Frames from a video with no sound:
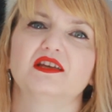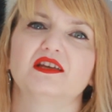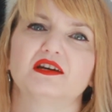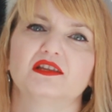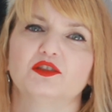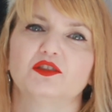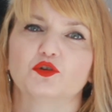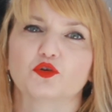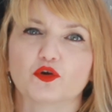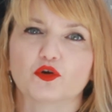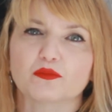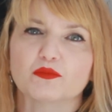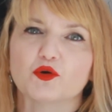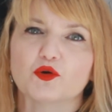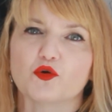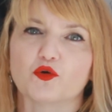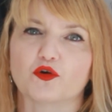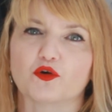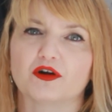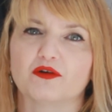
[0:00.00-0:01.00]
the
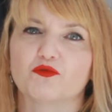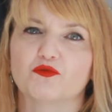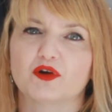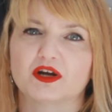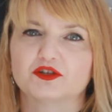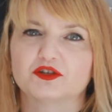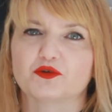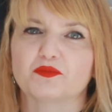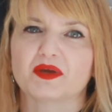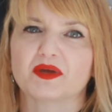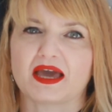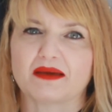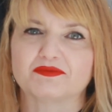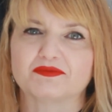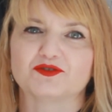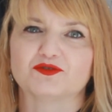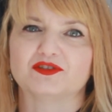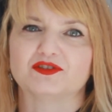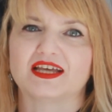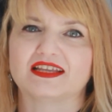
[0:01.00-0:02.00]
normcore wardrobe
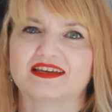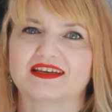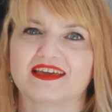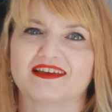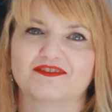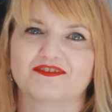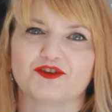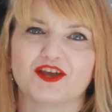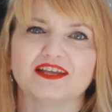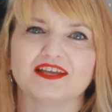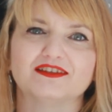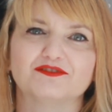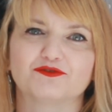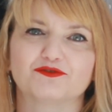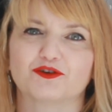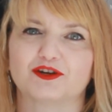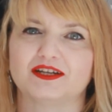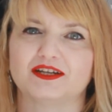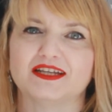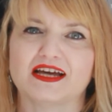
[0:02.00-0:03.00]
capsule that I created
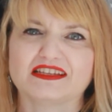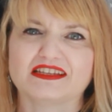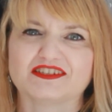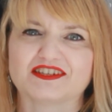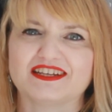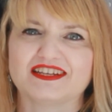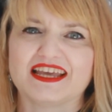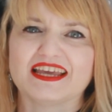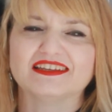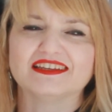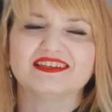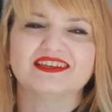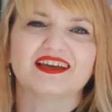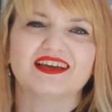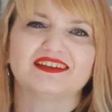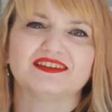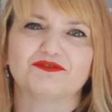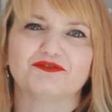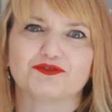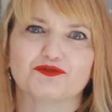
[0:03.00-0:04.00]
for another lady,
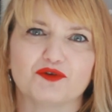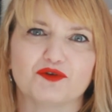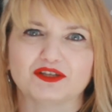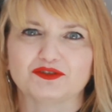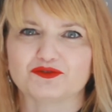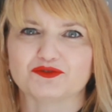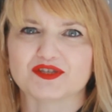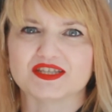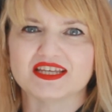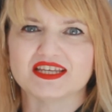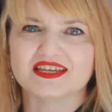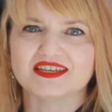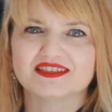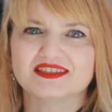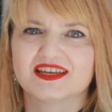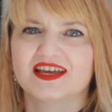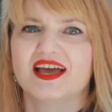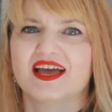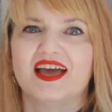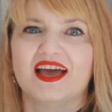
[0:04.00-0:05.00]
and if you want to see
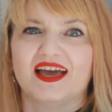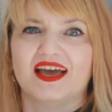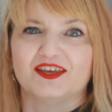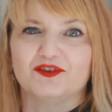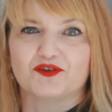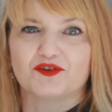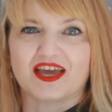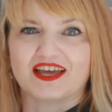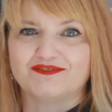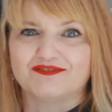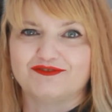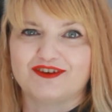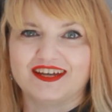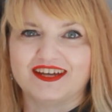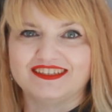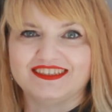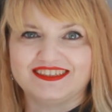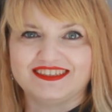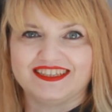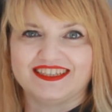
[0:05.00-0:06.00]
it, you can
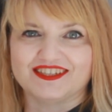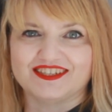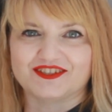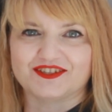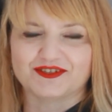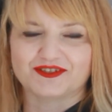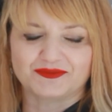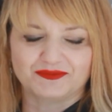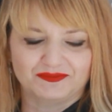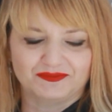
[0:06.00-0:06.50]
find it here.